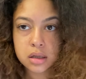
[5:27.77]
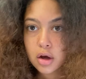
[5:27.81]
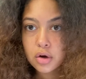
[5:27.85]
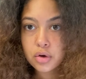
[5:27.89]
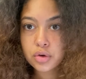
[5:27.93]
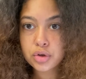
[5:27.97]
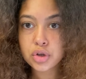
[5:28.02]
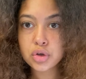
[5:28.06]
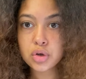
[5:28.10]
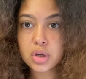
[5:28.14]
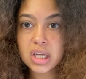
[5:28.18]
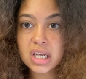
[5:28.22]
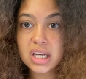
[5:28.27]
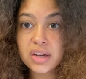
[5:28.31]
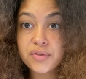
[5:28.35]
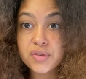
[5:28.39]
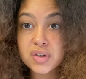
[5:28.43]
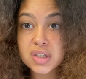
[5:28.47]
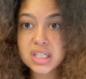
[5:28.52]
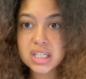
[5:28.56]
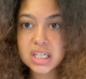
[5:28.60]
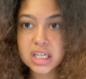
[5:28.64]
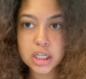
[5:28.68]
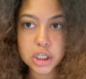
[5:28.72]
You can even
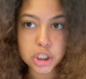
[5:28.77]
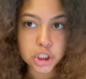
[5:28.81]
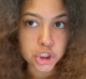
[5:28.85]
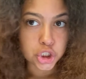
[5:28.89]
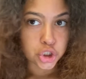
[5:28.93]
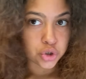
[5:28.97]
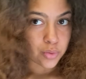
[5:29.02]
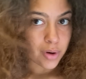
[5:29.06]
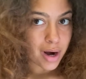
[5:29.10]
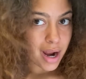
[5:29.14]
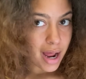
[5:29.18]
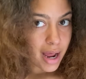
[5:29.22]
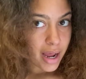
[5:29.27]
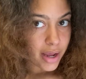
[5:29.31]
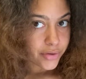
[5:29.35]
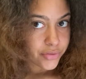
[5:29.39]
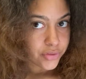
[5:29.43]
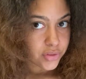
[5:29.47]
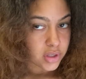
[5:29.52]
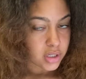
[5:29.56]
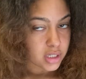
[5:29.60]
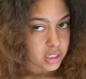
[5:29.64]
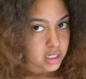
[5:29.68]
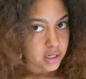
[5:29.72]
see it dry,
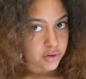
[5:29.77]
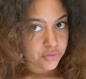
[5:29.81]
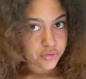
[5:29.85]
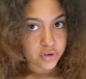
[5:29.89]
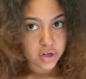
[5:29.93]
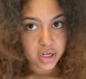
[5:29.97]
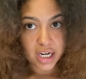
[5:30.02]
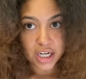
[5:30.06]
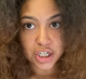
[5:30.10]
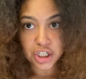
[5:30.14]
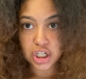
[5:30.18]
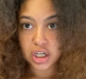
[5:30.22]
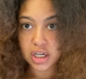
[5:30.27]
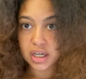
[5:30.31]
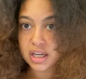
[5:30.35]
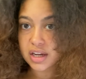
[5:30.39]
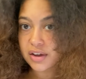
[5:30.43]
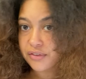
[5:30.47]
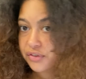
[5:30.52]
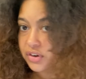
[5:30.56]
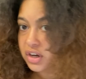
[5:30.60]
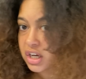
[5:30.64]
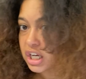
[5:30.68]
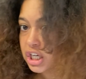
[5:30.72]
the different
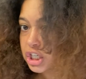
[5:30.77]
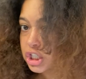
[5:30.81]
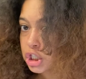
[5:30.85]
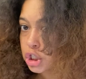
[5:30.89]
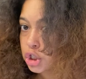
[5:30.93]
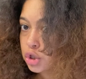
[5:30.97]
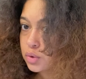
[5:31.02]
definition.